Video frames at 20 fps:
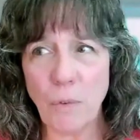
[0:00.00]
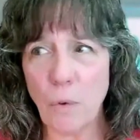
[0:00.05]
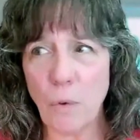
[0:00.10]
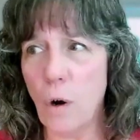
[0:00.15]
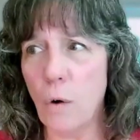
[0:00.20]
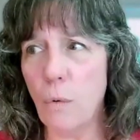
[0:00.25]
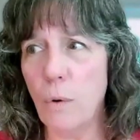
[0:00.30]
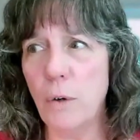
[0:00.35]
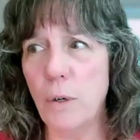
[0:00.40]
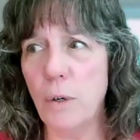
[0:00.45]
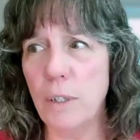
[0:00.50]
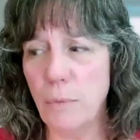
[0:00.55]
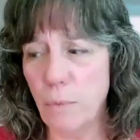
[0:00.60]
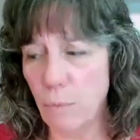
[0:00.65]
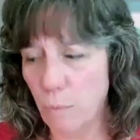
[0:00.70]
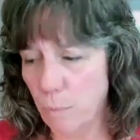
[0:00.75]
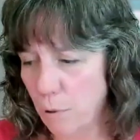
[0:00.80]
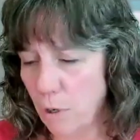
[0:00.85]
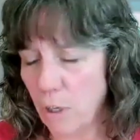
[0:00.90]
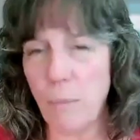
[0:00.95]
or we
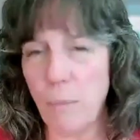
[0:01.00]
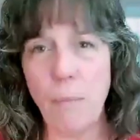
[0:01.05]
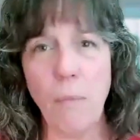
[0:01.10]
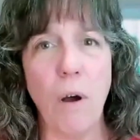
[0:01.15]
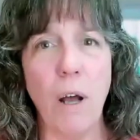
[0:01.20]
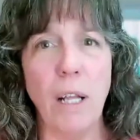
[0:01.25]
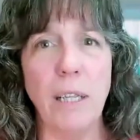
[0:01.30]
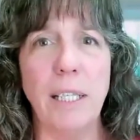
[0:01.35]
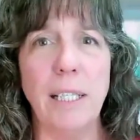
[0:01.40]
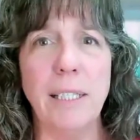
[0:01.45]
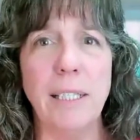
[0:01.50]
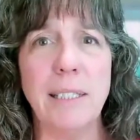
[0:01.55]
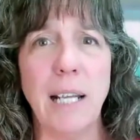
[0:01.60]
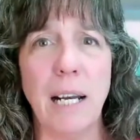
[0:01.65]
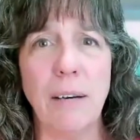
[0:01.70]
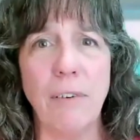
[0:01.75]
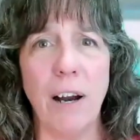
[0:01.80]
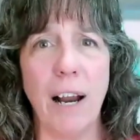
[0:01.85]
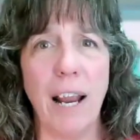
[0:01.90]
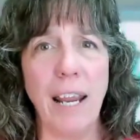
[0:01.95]
would put them on the
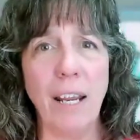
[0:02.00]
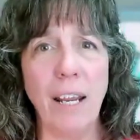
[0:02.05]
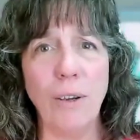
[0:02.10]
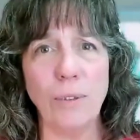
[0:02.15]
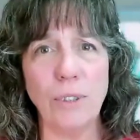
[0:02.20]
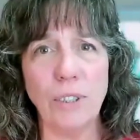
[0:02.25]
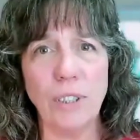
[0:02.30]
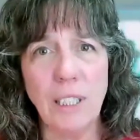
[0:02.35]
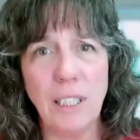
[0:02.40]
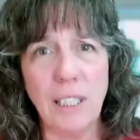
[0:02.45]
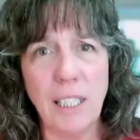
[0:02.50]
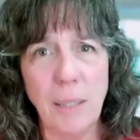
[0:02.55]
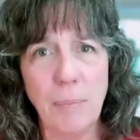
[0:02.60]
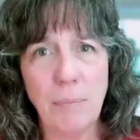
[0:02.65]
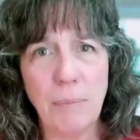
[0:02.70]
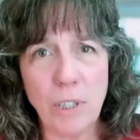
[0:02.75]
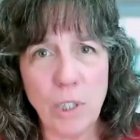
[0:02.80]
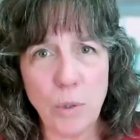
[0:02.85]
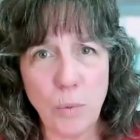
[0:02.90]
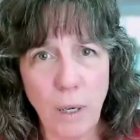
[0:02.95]
inside of our ankles to
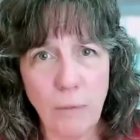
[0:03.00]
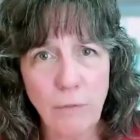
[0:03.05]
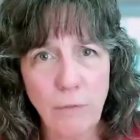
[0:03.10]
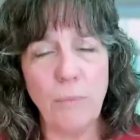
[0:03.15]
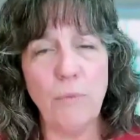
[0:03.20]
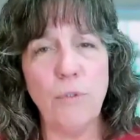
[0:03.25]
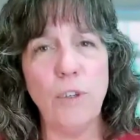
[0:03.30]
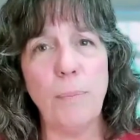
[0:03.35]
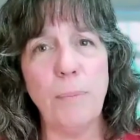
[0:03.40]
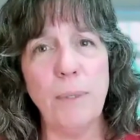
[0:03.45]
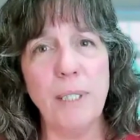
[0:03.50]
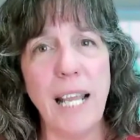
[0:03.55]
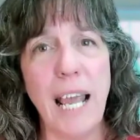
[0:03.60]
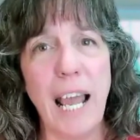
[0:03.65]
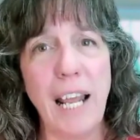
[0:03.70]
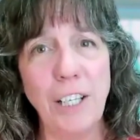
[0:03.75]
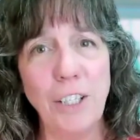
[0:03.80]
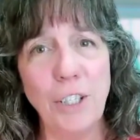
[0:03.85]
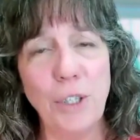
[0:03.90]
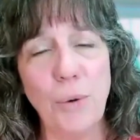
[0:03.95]
keep the sweat from dripping
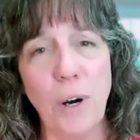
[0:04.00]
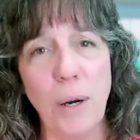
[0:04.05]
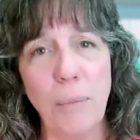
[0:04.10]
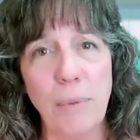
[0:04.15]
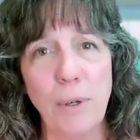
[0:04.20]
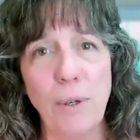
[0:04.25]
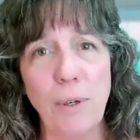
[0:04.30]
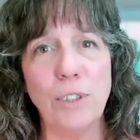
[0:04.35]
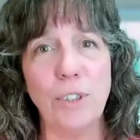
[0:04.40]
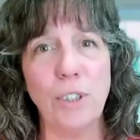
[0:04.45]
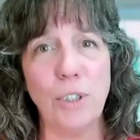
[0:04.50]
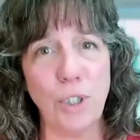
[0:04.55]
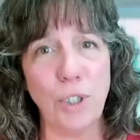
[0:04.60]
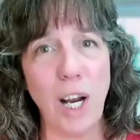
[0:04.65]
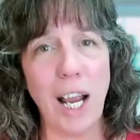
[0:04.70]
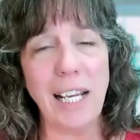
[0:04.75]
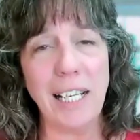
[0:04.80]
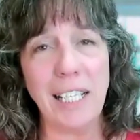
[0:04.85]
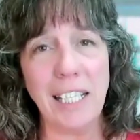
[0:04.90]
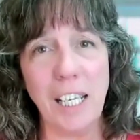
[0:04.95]
down into our boots. To
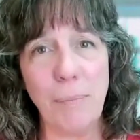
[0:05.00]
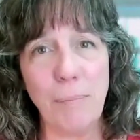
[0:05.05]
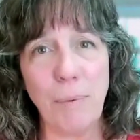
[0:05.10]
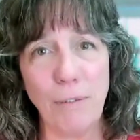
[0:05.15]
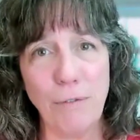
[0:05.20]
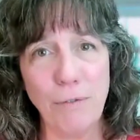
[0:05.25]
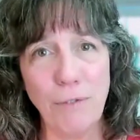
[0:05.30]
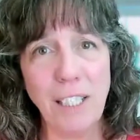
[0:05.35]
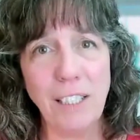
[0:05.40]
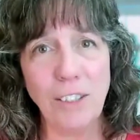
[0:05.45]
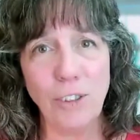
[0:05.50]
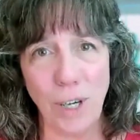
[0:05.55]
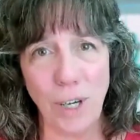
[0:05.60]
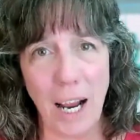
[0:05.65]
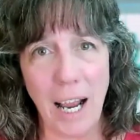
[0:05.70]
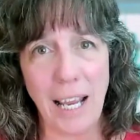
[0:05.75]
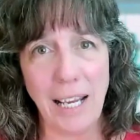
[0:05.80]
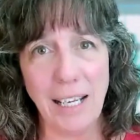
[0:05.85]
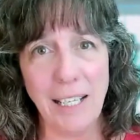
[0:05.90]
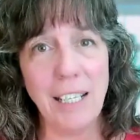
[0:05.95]
try and keep our feet
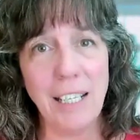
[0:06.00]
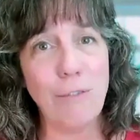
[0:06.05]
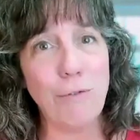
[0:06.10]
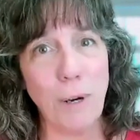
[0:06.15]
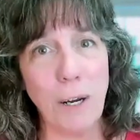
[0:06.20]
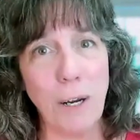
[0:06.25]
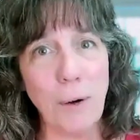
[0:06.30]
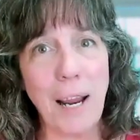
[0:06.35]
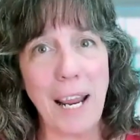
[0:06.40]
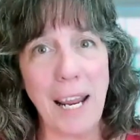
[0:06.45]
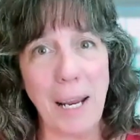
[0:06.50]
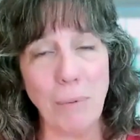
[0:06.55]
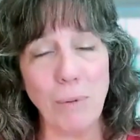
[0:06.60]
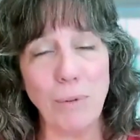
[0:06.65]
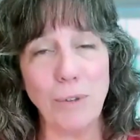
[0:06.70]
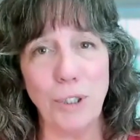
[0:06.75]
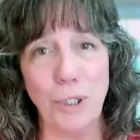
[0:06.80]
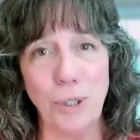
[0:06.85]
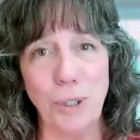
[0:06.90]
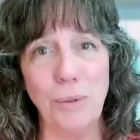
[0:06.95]
dry if we were
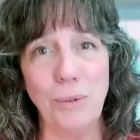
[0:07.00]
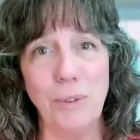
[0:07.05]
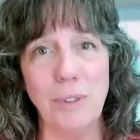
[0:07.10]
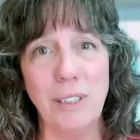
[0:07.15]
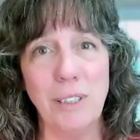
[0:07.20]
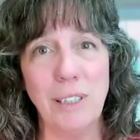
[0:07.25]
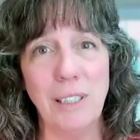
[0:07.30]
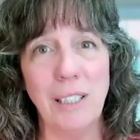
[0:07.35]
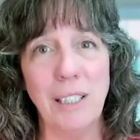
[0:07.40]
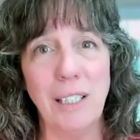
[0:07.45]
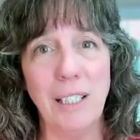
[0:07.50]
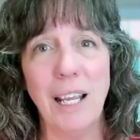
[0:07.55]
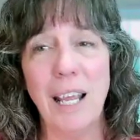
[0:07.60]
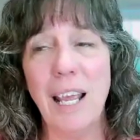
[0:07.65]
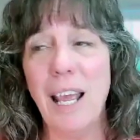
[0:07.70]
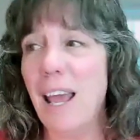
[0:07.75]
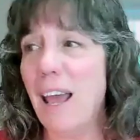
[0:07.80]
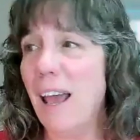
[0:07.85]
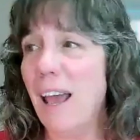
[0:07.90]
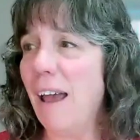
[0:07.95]
able to.
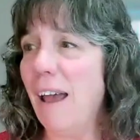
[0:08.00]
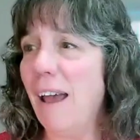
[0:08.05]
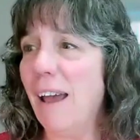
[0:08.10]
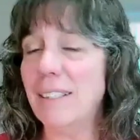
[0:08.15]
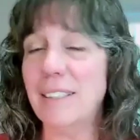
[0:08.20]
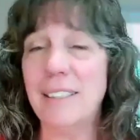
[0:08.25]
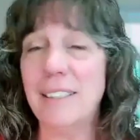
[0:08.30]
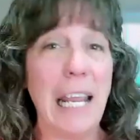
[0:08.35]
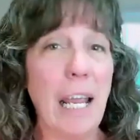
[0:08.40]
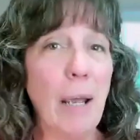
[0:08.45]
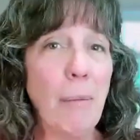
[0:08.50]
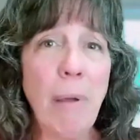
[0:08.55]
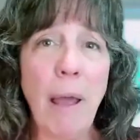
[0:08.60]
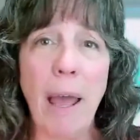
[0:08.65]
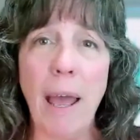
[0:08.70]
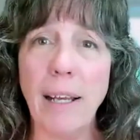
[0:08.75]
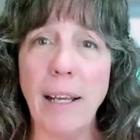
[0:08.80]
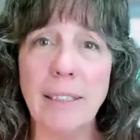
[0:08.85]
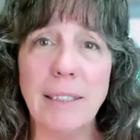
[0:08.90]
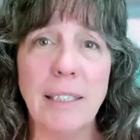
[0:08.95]
Uh,
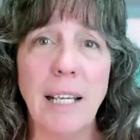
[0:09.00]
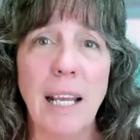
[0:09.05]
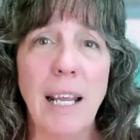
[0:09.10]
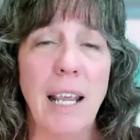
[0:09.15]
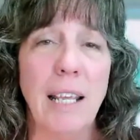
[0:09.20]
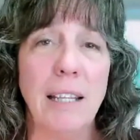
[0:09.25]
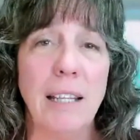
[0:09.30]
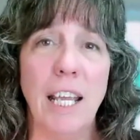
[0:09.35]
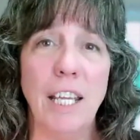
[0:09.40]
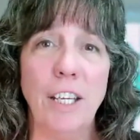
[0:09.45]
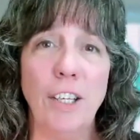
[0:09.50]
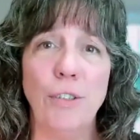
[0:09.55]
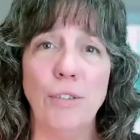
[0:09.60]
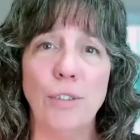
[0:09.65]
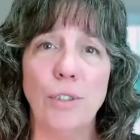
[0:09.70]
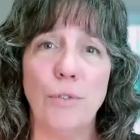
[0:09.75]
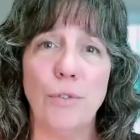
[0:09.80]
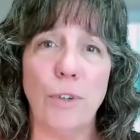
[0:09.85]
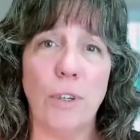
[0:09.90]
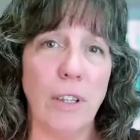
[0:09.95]
Tampax they
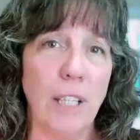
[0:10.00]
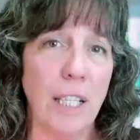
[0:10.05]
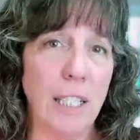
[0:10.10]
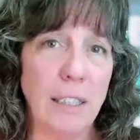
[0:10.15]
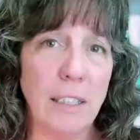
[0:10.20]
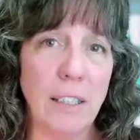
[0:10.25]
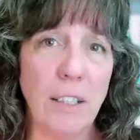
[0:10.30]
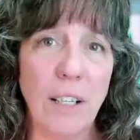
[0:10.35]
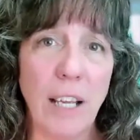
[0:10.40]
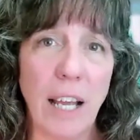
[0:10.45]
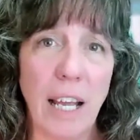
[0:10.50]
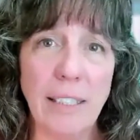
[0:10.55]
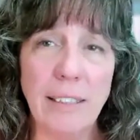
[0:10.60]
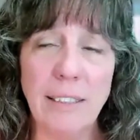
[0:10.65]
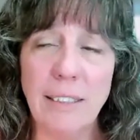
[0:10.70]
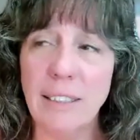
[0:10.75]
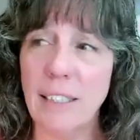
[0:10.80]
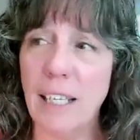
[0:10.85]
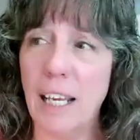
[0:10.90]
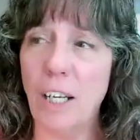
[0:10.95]
used for cleaning their
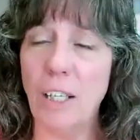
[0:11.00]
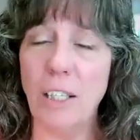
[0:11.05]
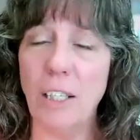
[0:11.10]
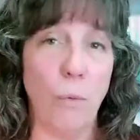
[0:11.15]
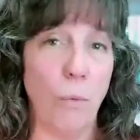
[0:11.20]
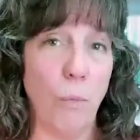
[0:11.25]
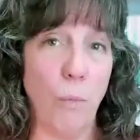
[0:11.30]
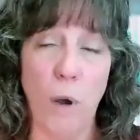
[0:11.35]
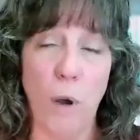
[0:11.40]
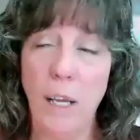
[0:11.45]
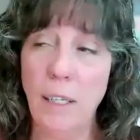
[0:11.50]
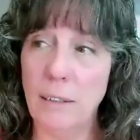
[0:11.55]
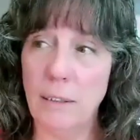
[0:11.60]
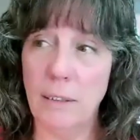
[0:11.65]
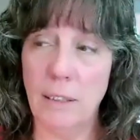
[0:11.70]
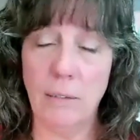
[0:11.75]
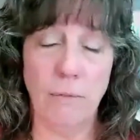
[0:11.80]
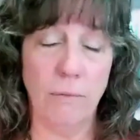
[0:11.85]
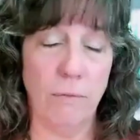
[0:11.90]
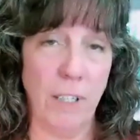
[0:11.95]
guns, and
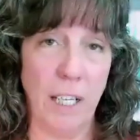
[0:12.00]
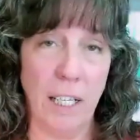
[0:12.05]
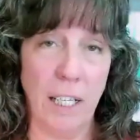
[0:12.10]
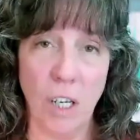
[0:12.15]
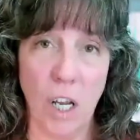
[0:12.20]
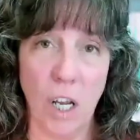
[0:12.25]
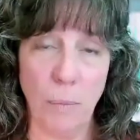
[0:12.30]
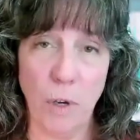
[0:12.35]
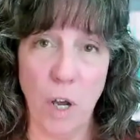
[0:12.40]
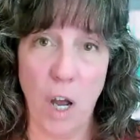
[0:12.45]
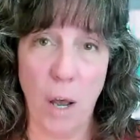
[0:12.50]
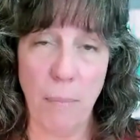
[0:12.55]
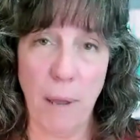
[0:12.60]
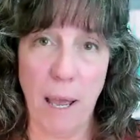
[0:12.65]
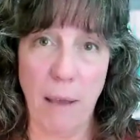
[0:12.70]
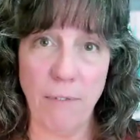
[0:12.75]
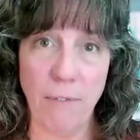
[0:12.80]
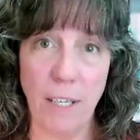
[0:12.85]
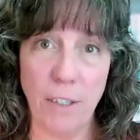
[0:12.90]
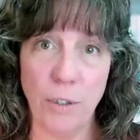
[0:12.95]
one Vietnam
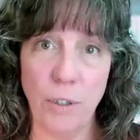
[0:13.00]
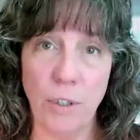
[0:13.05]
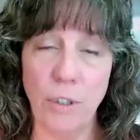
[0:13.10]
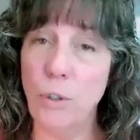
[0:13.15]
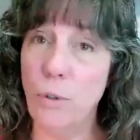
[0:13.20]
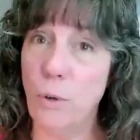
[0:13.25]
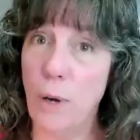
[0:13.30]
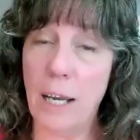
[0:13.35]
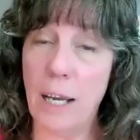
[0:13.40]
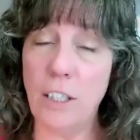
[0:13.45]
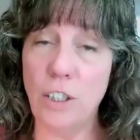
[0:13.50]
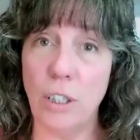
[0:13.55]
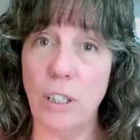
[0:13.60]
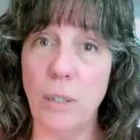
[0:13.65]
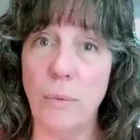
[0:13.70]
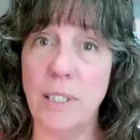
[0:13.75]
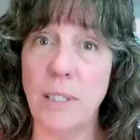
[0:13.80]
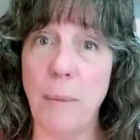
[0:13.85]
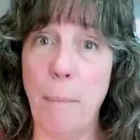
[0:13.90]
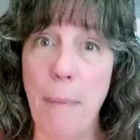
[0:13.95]
combat veteran who
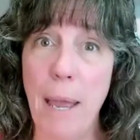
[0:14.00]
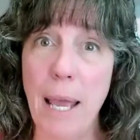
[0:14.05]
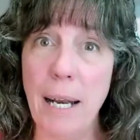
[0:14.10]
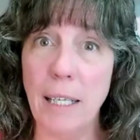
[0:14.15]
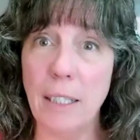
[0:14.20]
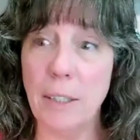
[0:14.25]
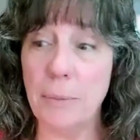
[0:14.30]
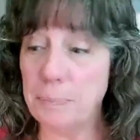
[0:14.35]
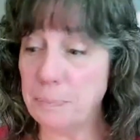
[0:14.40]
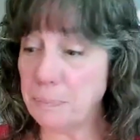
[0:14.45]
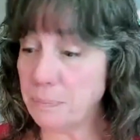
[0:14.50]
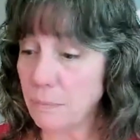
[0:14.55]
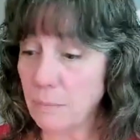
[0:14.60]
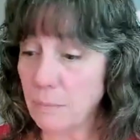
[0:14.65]
actually was a medic